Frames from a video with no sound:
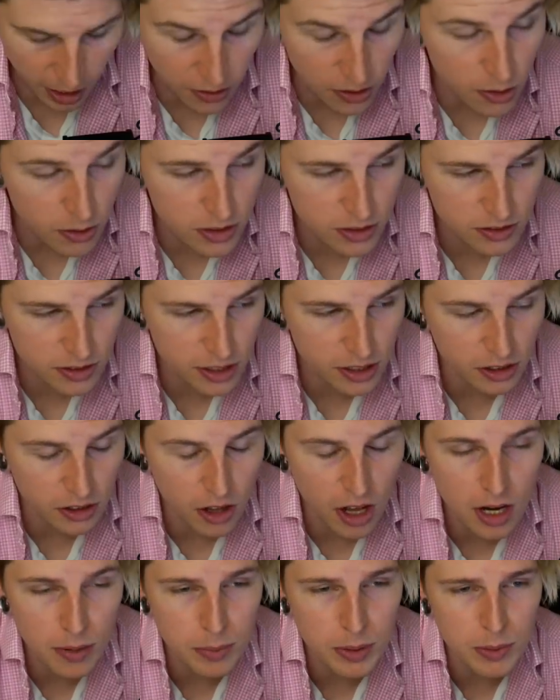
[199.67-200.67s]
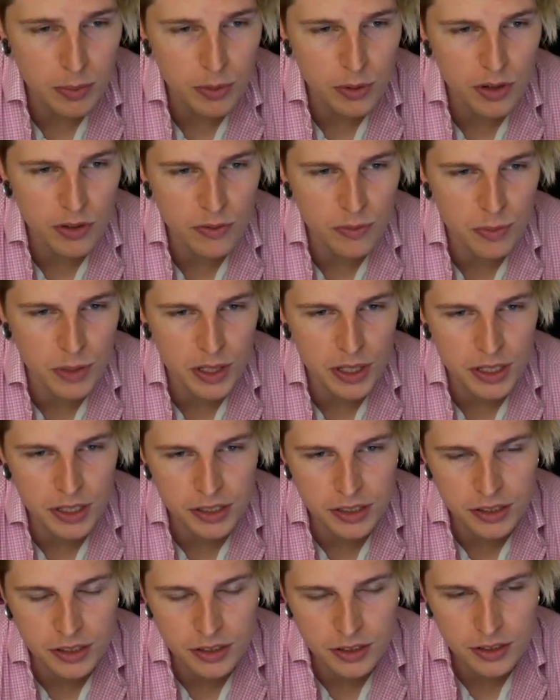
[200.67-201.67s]
I noticed that a lot of people have
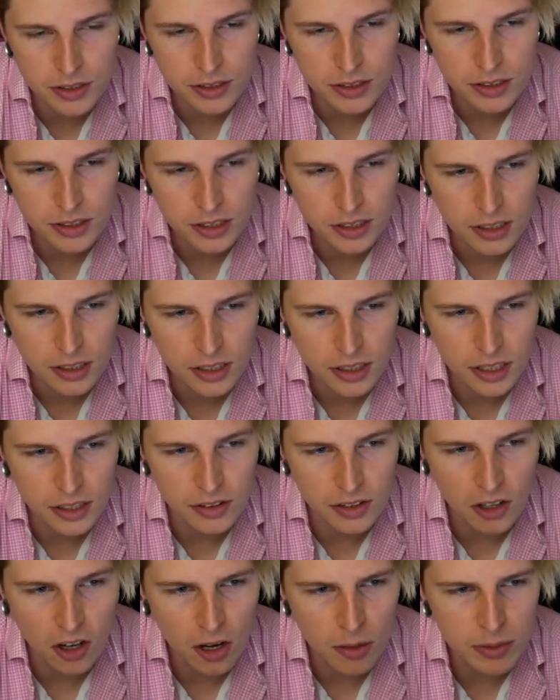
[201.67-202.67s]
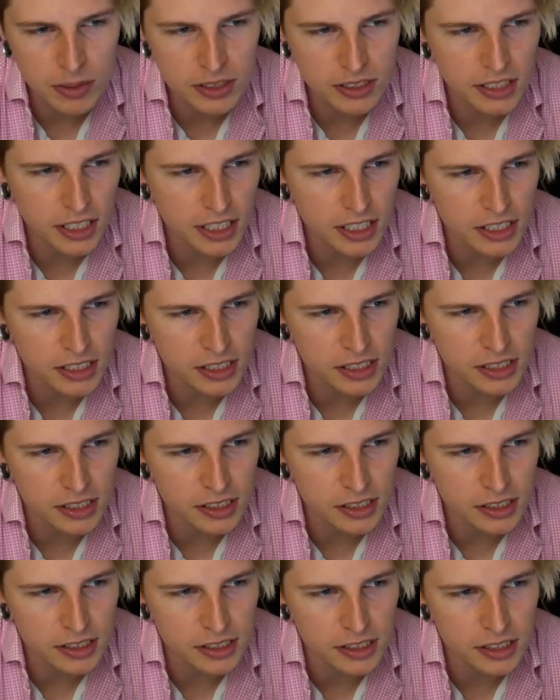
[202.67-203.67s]
been in the comment section
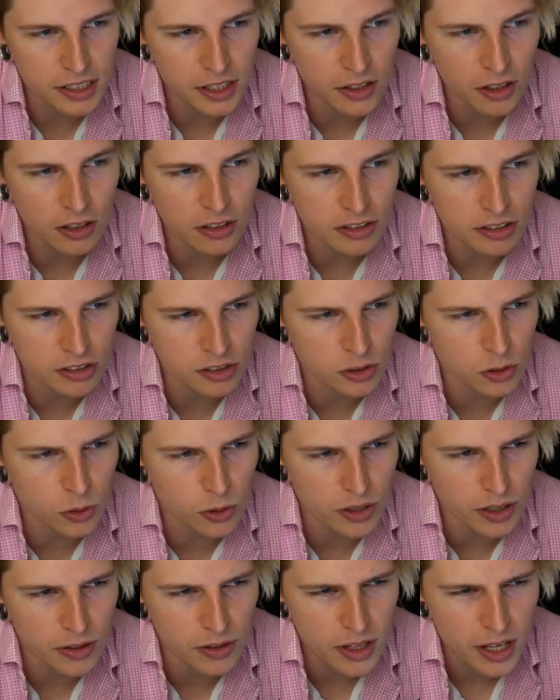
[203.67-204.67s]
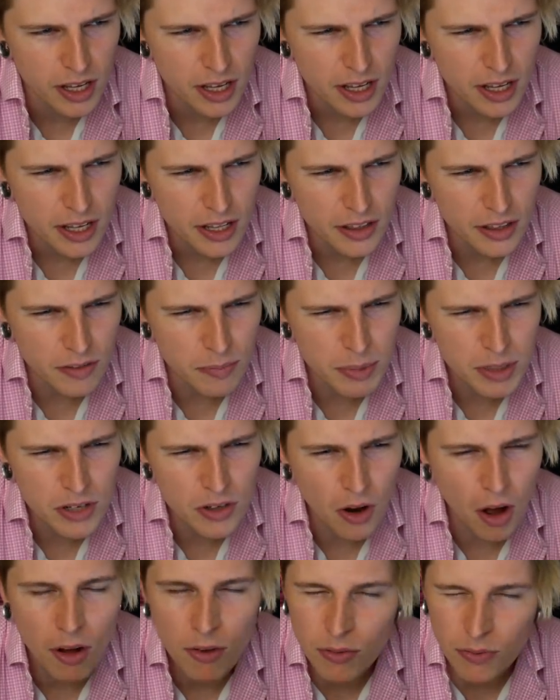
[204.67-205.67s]
and on Discord. They've
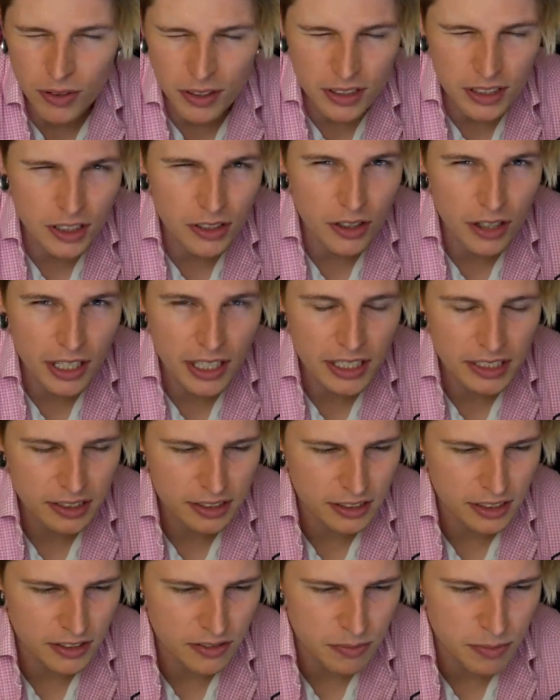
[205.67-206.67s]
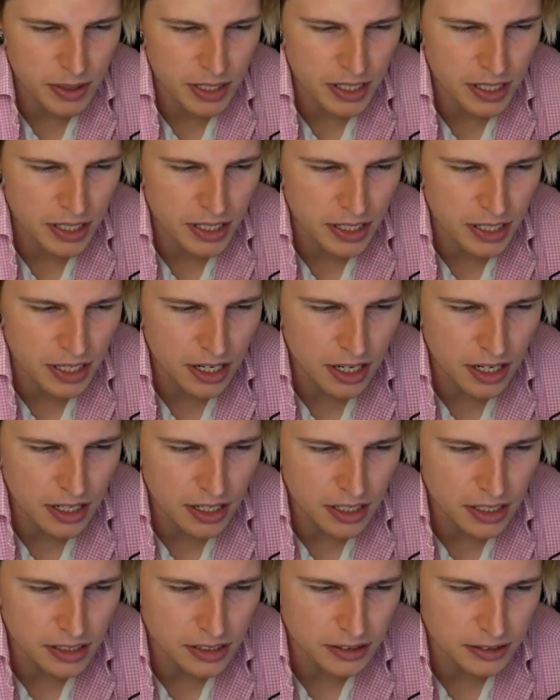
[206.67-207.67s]
been not feeling great. They've been
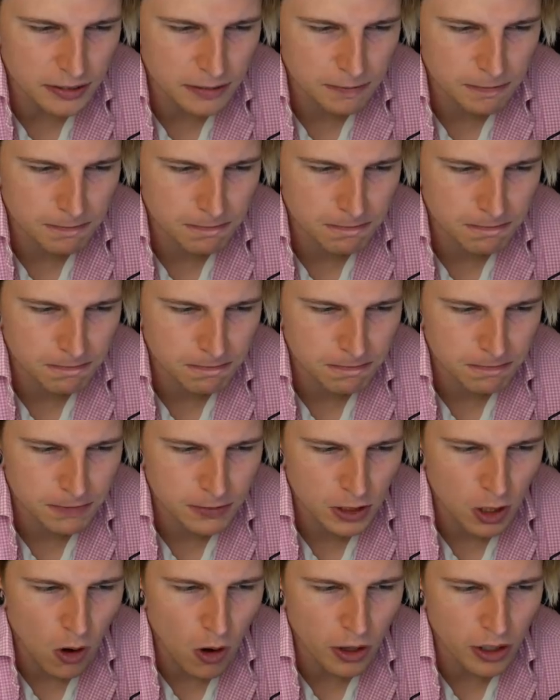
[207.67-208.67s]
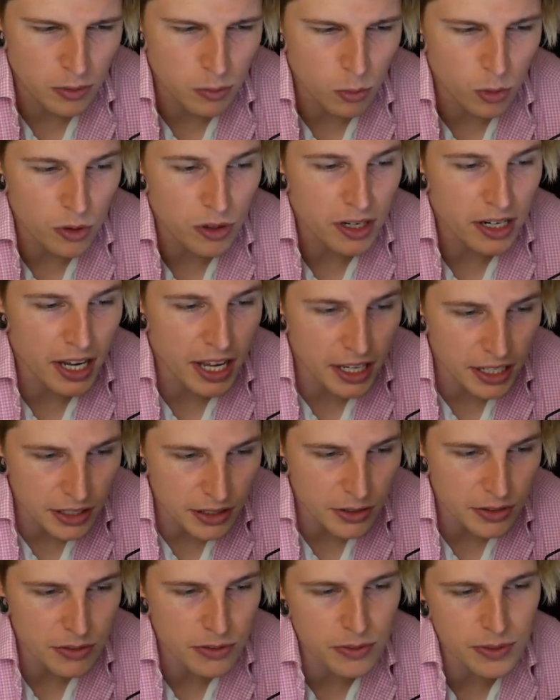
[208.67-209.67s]
talking more
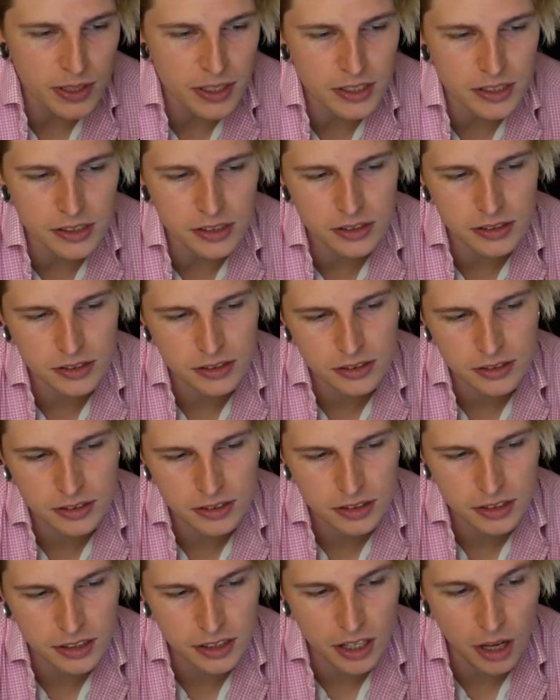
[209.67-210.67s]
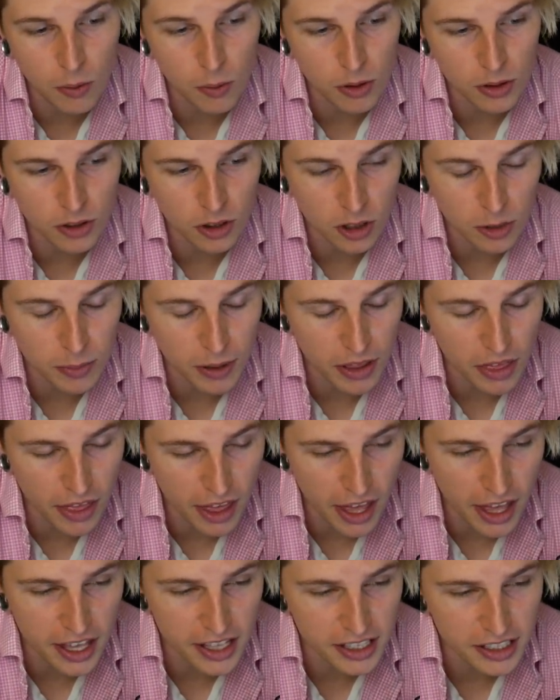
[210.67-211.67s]
negative, and I want to talk about
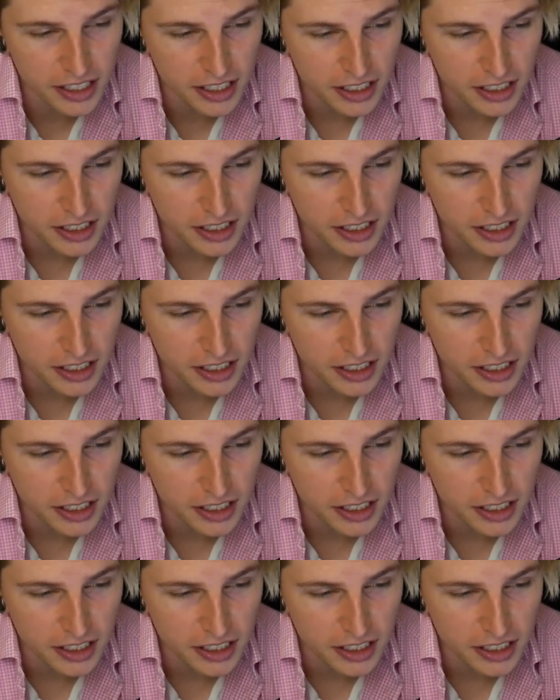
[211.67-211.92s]
that.